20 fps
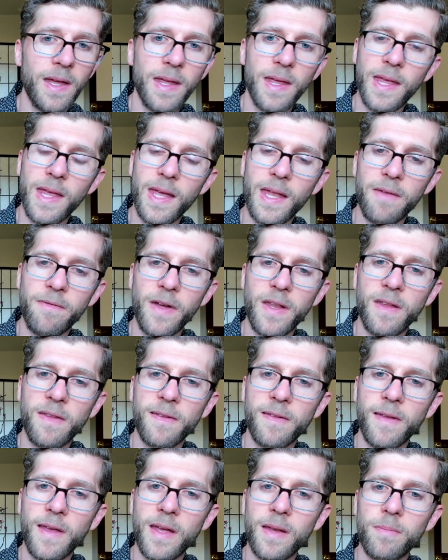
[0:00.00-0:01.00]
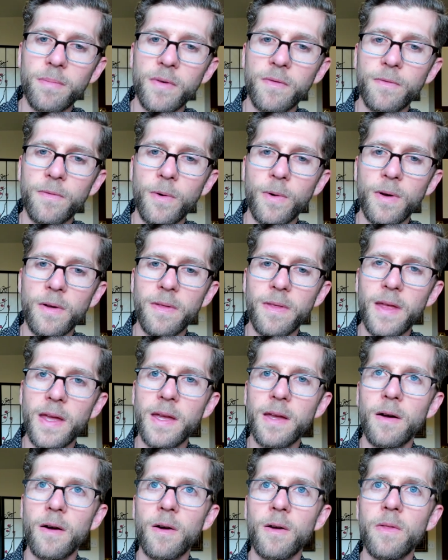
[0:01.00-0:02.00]
And if I didn't say it before,
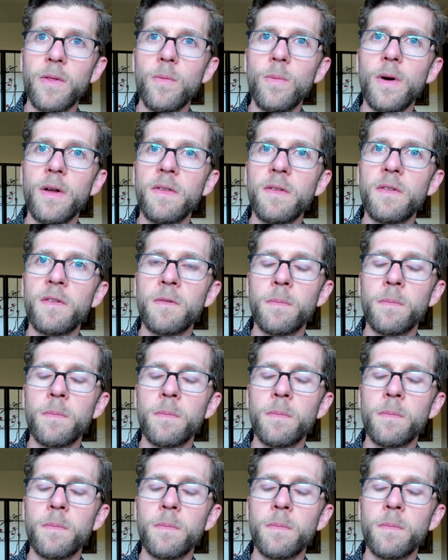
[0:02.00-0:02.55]
they are the ones